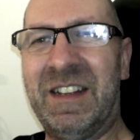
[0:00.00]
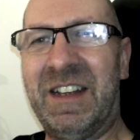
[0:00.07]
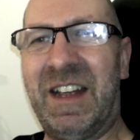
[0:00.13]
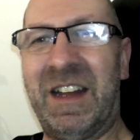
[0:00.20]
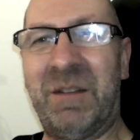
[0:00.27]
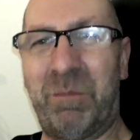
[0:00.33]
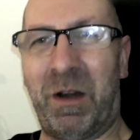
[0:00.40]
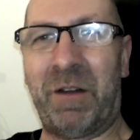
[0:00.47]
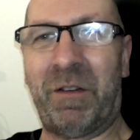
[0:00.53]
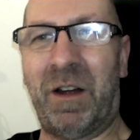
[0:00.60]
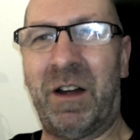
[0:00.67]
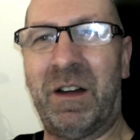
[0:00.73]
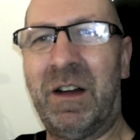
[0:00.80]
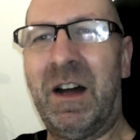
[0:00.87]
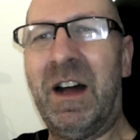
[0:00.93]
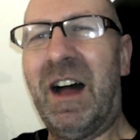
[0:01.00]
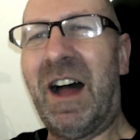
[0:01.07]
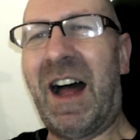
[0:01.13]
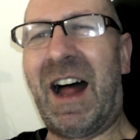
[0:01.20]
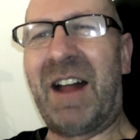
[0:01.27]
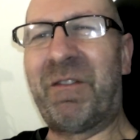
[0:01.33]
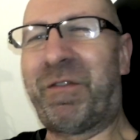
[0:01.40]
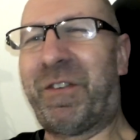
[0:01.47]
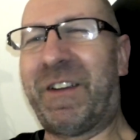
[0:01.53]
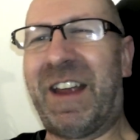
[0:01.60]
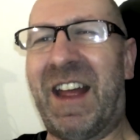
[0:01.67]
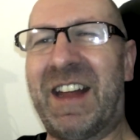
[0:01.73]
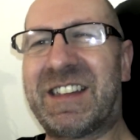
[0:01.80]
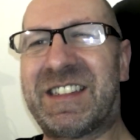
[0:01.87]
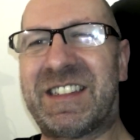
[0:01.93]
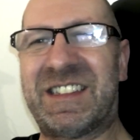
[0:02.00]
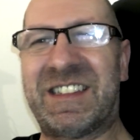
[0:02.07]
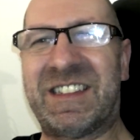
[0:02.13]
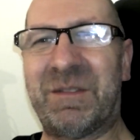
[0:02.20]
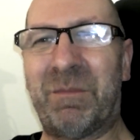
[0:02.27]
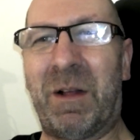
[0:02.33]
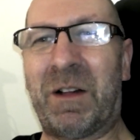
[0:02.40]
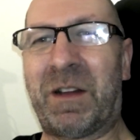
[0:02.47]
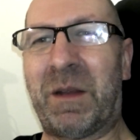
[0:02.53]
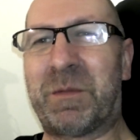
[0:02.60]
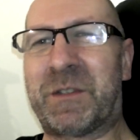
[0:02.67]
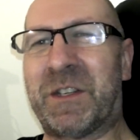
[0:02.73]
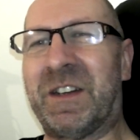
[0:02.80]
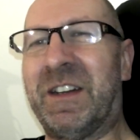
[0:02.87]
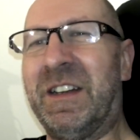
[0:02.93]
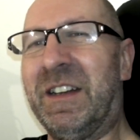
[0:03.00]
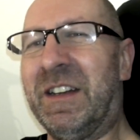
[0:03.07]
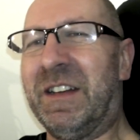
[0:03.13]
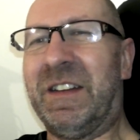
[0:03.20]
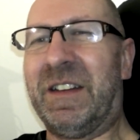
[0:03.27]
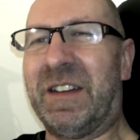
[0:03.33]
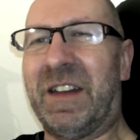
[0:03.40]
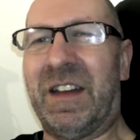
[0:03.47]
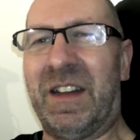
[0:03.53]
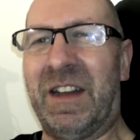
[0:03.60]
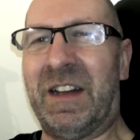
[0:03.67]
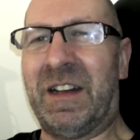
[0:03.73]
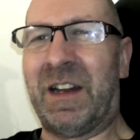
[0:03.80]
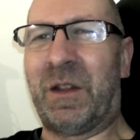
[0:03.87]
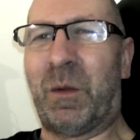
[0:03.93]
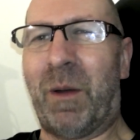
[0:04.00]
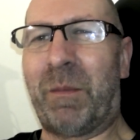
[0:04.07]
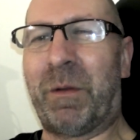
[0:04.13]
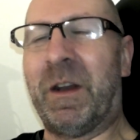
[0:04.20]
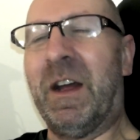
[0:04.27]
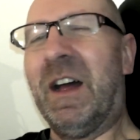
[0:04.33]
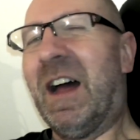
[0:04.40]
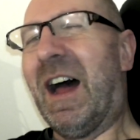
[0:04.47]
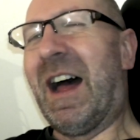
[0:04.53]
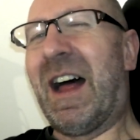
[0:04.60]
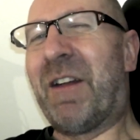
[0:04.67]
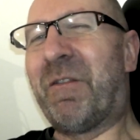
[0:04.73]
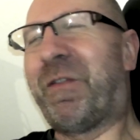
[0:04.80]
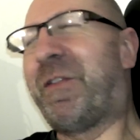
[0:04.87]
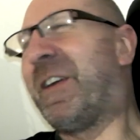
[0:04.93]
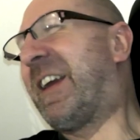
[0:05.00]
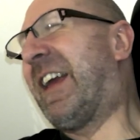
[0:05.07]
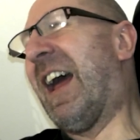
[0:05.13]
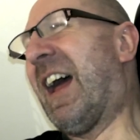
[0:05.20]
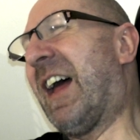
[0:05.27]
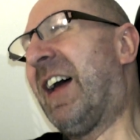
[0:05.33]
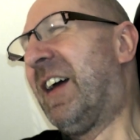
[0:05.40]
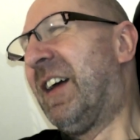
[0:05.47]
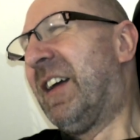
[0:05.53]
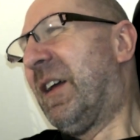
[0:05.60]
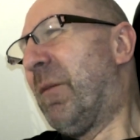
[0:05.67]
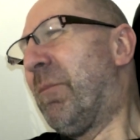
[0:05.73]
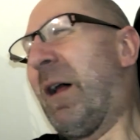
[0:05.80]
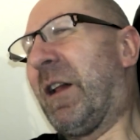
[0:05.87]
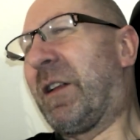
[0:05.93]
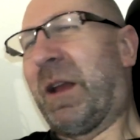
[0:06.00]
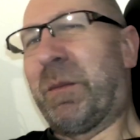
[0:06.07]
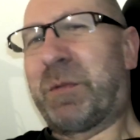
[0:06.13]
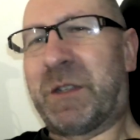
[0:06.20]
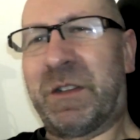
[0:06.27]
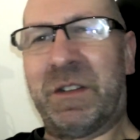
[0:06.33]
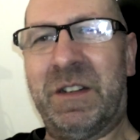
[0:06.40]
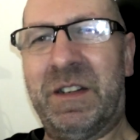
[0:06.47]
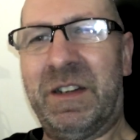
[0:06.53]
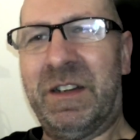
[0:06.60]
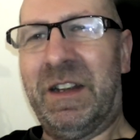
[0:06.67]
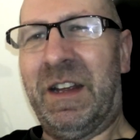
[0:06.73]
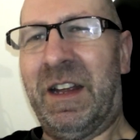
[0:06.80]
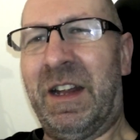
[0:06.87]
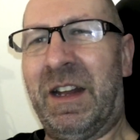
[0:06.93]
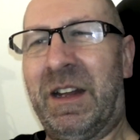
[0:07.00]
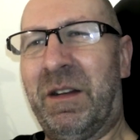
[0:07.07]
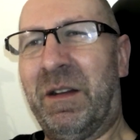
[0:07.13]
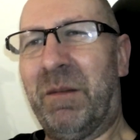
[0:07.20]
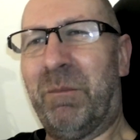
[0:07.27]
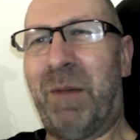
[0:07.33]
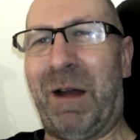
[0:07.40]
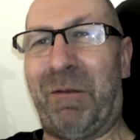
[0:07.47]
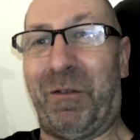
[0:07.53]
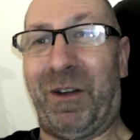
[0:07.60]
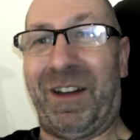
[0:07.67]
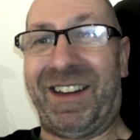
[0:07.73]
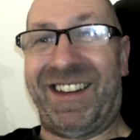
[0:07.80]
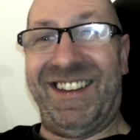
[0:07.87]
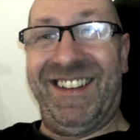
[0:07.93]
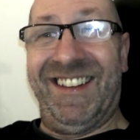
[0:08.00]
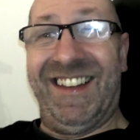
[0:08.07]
in Braveheart, and forget Mel Gibson in Lethal Weapon, and forget Mel Gibson in Maverick.